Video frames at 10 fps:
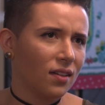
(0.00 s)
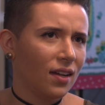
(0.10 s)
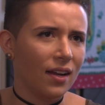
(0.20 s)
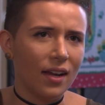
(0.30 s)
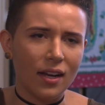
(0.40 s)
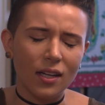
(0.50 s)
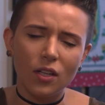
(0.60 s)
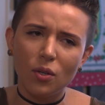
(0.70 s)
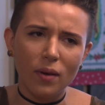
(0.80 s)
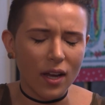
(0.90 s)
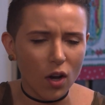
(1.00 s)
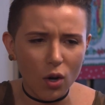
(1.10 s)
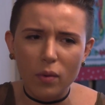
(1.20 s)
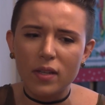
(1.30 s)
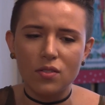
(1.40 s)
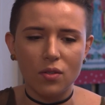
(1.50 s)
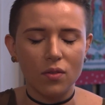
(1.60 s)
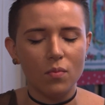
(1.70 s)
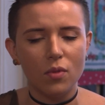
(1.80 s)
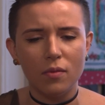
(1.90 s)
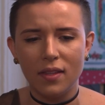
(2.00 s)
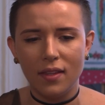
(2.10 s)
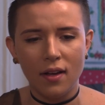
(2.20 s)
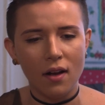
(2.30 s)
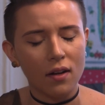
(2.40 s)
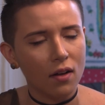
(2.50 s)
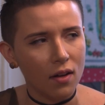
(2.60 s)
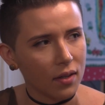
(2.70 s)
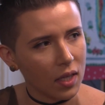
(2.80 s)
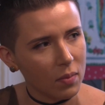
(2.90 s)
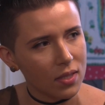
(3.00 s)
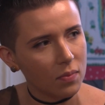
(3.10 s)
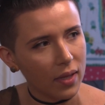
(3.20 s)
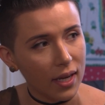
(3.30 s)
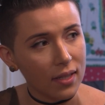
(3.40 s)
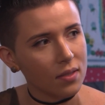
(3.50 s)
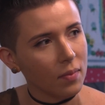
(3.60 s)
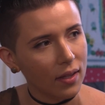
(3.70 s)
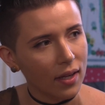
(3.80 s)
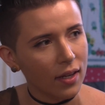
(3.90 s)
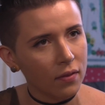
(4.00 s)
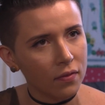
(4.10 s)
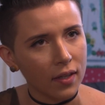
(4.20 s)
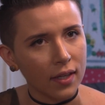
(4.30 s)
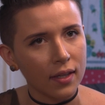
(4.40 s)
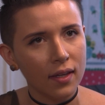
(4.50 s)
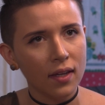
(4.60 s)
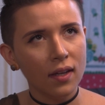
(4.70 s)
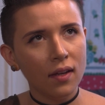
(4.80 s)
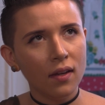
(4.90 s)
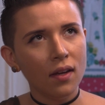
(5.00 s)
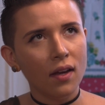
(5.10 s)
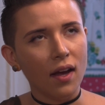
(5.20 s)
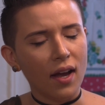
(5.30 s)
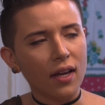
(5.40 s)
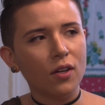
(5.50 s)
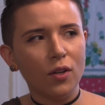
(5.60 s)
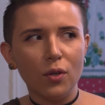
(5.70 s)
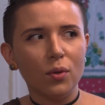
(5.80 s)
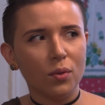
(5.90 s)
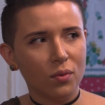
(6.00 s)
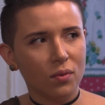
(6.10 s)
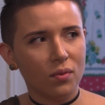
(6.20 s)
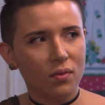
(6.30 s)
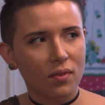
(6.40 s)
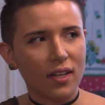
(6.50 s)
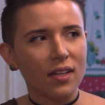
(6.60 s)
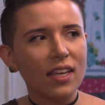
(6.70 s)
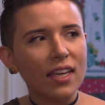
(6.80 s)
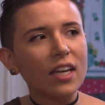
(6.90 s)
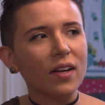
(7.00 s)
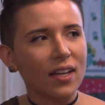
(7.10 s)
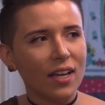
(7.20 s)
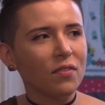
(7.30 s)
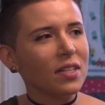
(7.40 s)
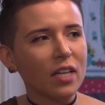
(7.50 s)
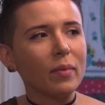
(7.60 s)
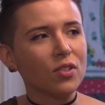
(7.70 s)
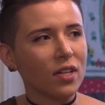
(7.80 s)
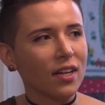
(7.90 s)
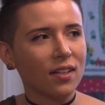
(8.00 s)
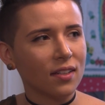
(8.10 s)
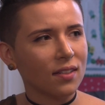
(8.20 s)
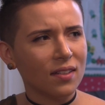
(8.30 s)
And I always knew the moment that alcohol came into play, into my life, like, I knew I could hear it every time I drank.